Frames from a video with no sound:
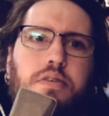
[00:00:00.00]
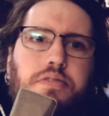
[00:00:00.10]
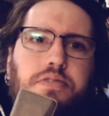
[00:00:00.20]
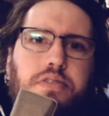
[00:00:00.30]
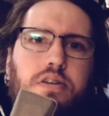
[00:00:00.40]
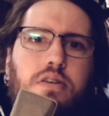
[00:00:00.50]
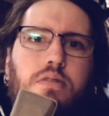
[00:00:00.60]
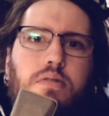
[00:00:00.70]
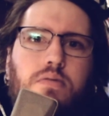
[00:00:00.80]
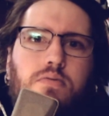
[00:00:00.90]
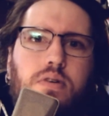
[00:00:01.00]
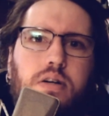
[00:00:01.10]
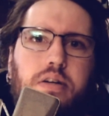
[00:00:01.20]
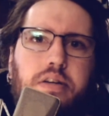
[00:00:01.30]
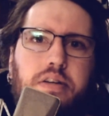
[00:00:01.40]
zero or
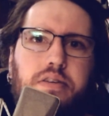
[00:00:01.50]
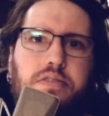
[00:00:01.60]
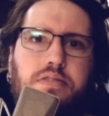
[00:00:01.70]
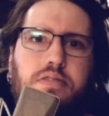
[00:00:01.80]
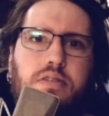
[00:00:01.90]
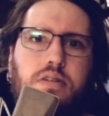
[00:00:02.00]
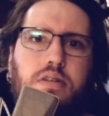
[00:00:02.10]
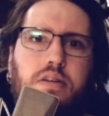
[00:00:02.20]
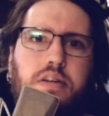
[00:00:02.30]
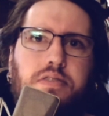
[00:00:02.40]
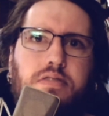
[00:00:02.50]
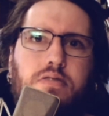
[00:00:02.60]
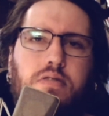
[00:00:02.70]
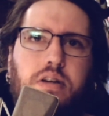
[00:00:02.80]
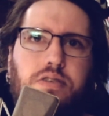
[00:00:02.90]
one is it's
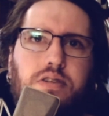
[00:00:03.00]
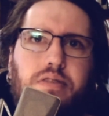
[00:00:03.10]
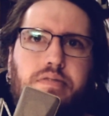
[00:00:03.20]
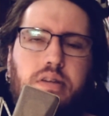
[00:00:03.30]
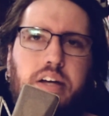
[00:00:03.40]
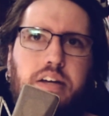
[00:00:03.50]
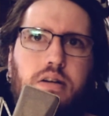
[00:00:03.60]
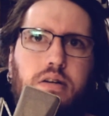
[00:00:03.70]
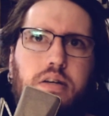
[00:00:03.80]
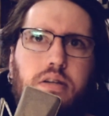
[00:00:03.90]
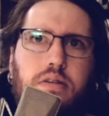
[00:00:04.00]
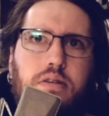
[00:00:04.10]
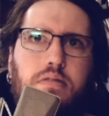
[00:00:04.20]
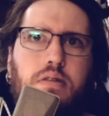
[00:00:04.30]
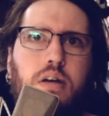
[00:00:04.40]
cringe and if you like it'll kill
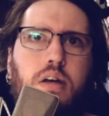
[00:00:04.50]
you